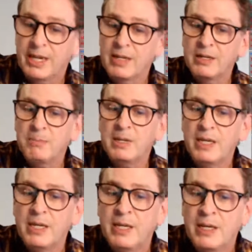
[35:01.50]
in
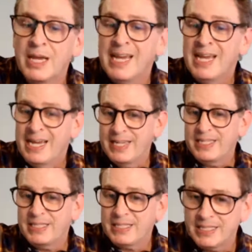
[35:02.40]
me? Is
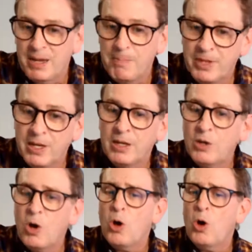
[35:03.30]
it something
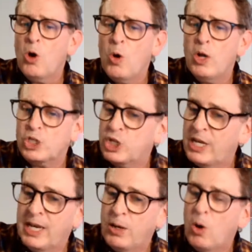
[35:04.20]
you're
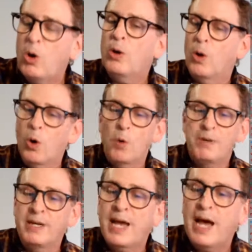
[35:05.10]
wishing or
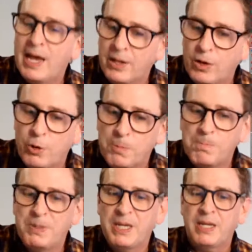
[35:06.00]
hoping I'll
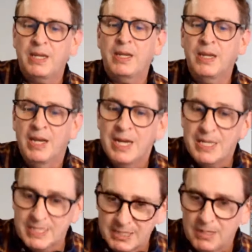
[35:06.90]
be?
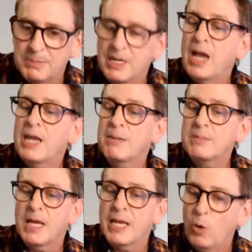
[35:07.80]

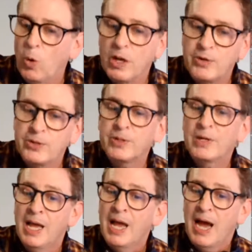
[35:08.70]
Sometimes I wonder,
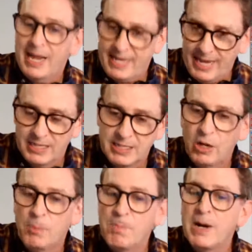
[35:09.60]
I can't
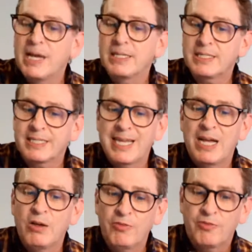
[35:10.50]
help
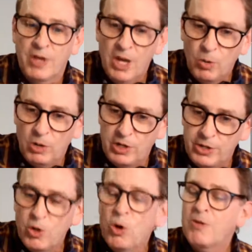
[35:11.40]
myself. Will
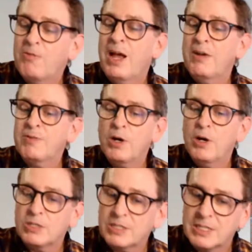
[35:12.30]
your love
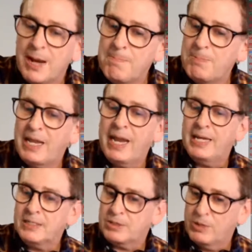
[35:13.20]
go
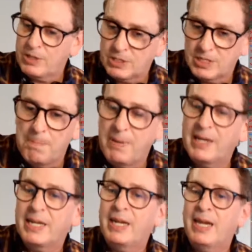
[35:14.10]
someplace with
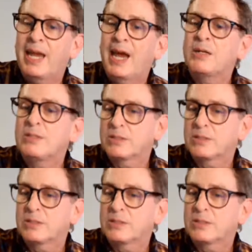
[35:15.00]
somebody else?